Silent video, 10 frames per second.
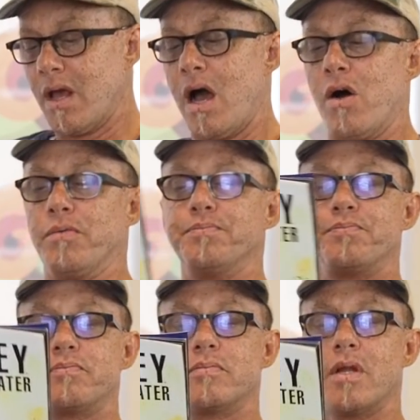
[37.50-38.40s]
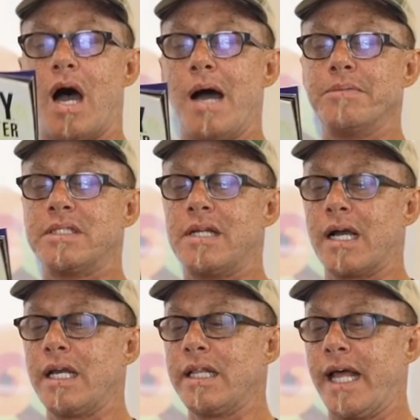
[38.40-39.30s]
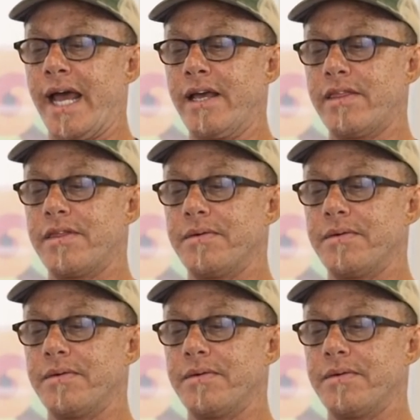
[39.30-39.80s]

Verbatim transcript: oh, I'm stuck at a length.